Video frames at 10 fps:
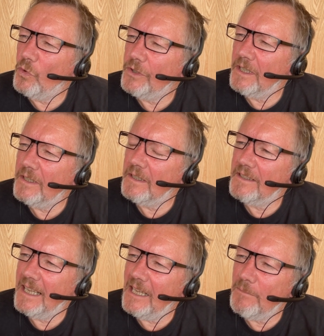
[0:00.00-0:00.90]

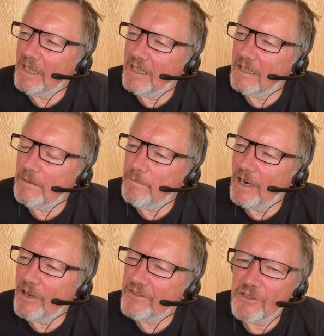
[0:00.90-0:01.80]
the Telemark
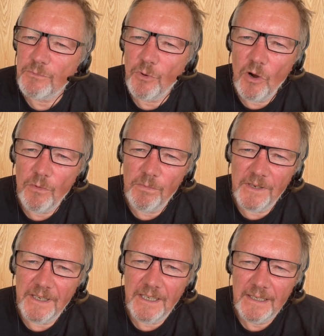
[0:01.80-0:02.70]
powerhouse is
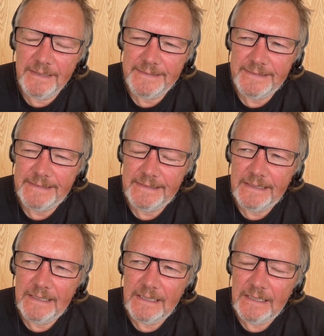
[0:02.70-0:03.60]
probably,
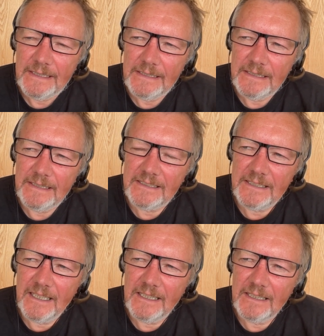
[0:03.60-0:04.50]
let's
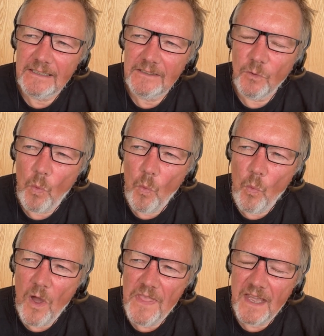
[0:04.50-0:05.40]
say,
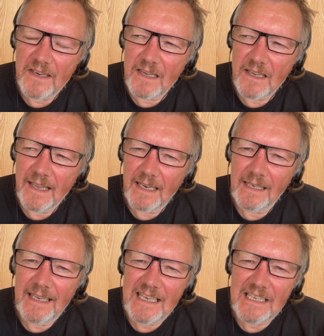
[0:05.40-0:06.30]
one that
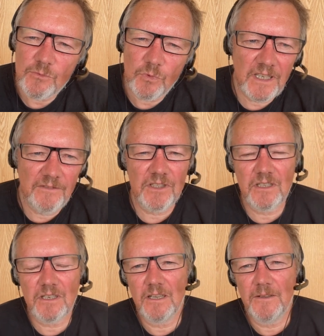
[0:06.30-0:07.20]
at least would give
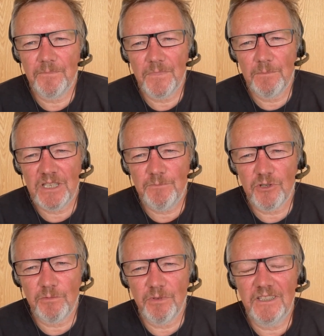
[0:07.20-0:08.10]
us best
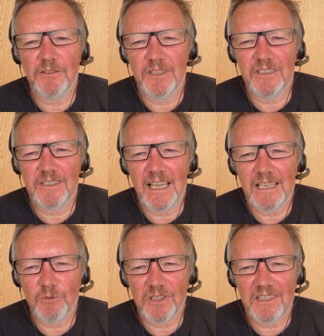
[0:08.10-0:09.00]
possibility of
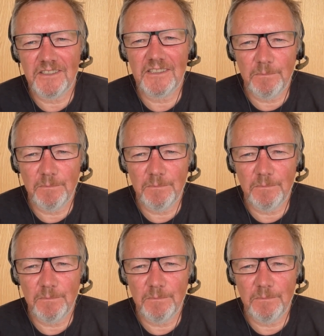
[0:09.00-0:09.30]
understanding what this is